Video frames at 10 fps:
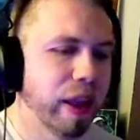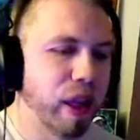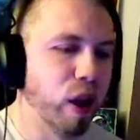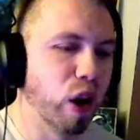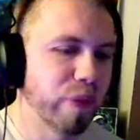
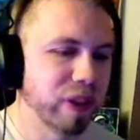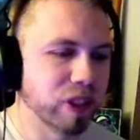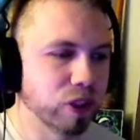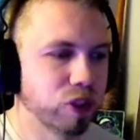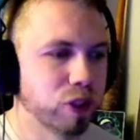and all these
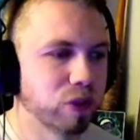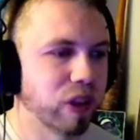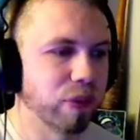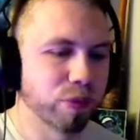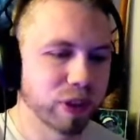issues
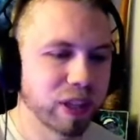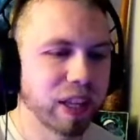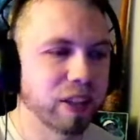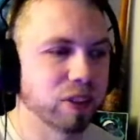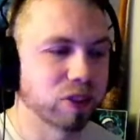have
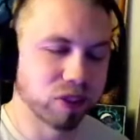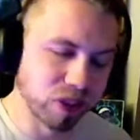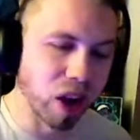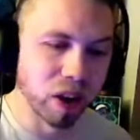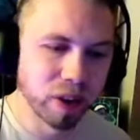really
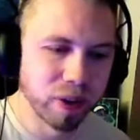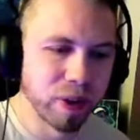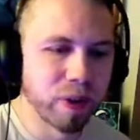stung